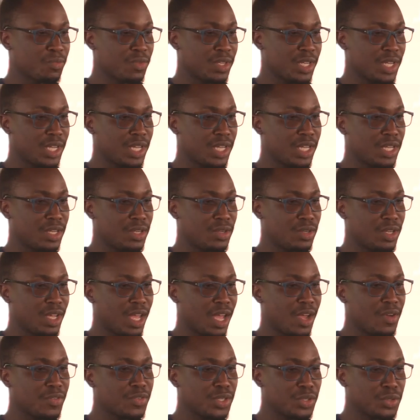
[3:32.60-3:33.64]
And
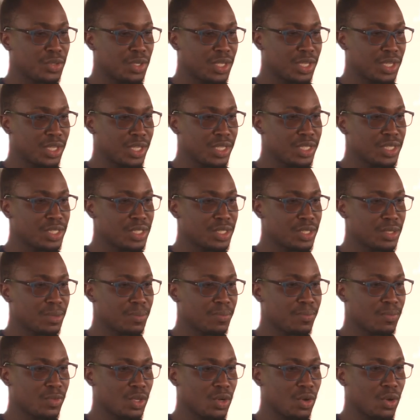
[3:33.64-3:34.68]
after doing this,
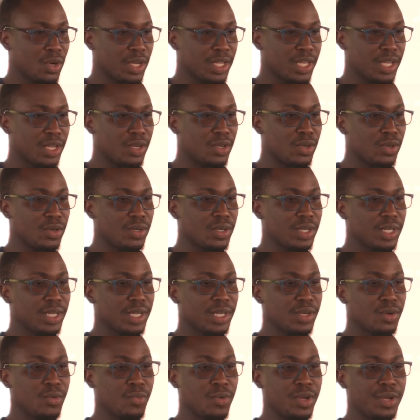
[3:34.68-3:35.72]
Okello
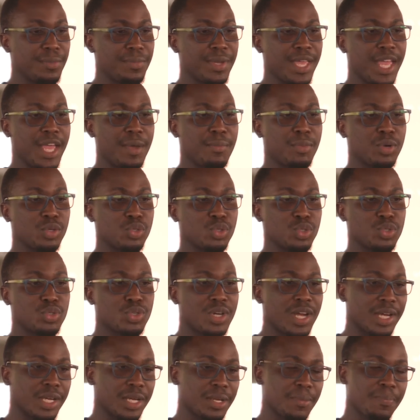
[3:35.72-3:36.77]
will be able to
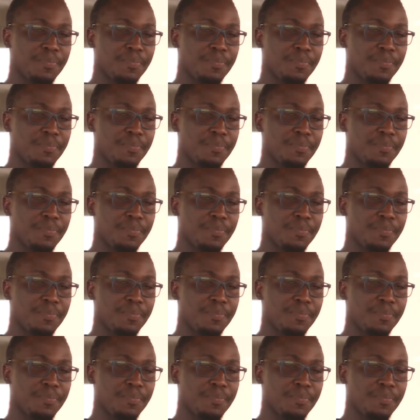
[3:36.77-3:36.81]
track